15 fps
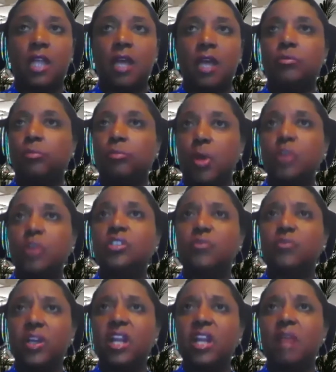Most of
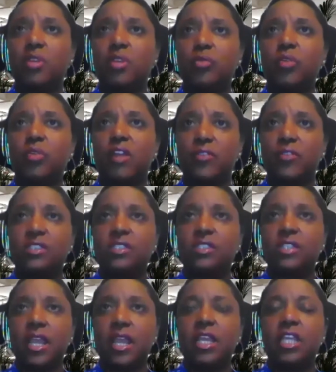what I'm going to reference
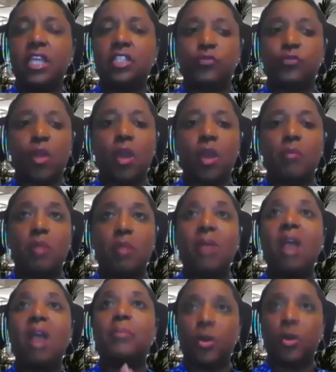today is from
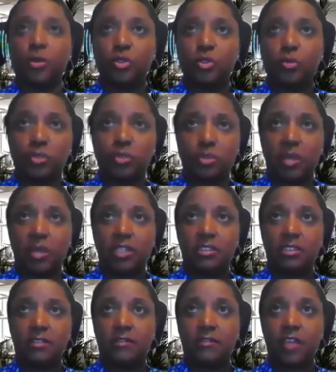my personal
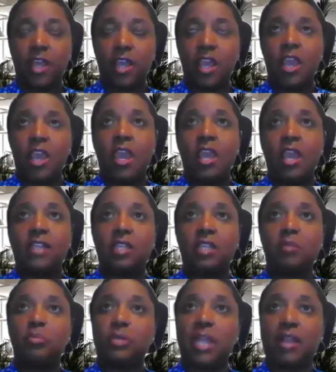perspective as a
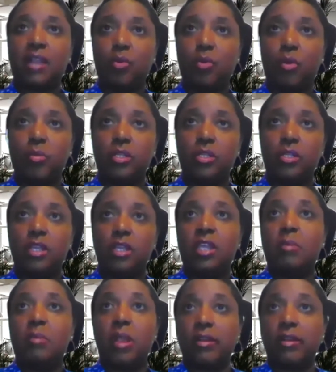Black woman in
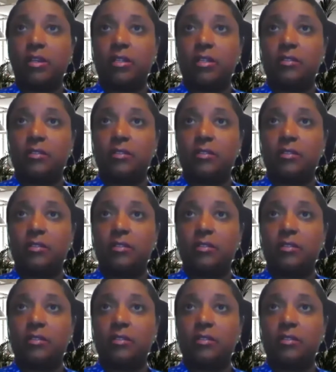America.